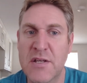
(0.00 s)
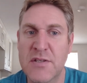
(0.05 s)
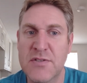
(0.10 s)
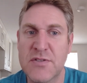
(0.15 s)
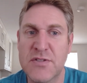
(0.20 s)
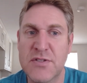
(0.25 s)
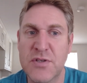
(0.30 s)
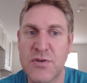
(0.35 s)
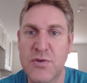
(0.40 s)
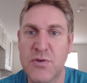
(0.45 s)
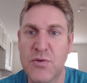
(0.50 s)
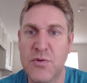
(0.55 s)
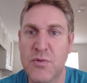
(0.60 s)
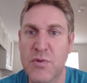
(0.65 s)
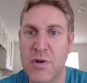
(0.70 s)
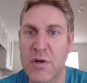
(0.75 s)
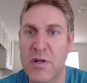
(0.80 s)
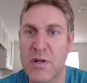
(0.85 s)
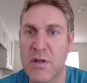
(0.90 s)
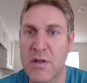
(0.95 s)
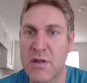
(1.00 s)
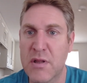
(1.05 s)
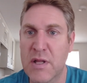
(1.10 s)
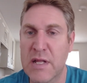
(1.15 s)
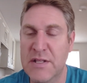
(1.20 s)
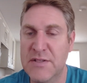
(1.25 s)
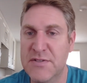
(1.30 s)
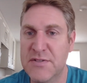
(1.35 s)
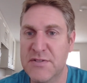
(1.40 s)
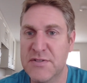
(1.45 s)
So
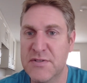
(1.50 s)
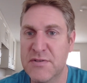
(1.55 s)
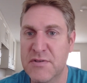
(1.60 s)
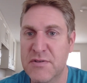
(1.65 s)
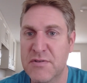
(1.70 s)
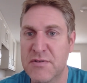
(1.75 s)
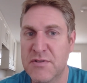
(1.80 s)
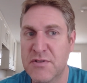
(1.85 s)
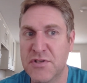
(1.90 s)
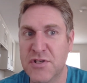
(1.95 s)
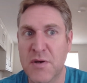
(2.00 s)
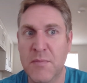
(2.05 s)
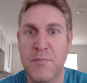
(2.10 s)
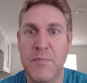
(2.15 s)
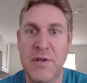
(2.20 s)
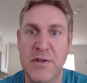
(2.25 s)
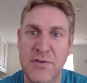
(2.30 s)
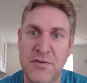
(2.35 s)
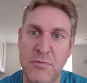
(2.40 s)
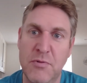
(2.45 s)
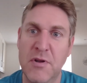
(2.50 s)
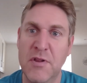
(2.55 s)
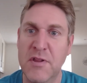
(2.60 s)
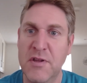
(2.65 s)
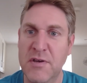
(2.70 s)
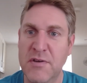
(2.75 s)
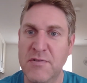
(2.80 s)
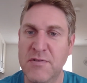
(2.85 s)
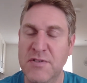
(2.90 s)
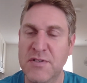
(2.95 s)
let's jump into one of
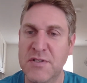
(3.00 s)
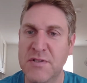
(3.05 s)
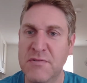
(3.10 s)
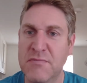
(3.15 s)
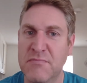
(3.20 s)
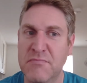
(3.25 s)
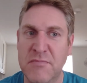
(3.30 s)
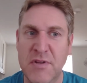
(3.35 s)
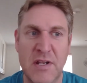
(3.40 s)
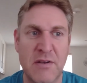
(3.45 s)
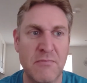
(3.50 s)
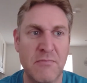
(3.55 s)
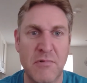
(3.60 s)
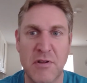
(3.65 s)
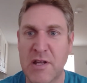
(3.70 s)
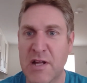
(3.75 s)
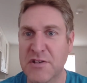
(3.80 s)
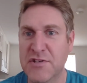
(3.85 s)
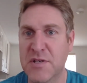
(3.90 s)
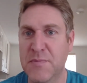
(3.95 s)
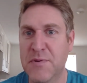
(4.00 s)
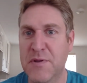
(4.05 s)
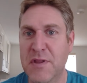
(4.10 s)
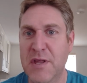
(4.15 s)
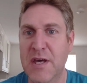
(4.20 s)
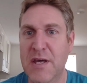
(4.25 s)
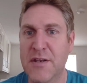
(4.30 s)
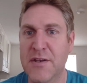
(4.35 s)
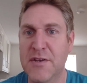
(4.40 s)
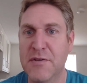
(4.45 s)
those and then we'll catch up at
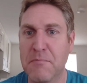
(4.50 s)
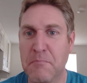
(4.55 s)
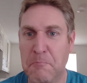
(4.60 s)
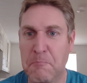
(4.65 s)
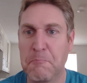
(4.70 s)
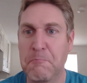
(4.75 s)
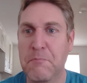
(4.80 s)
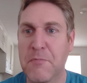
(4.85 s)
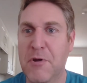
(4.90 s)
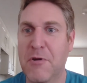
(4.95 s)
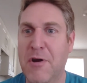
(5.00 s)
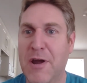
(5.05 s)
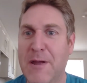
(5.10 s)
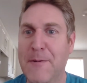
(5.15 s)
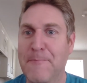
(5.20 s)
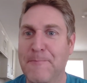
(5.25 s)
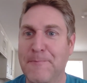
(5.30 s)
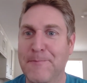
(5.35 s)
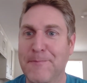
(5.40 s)
the end. Great.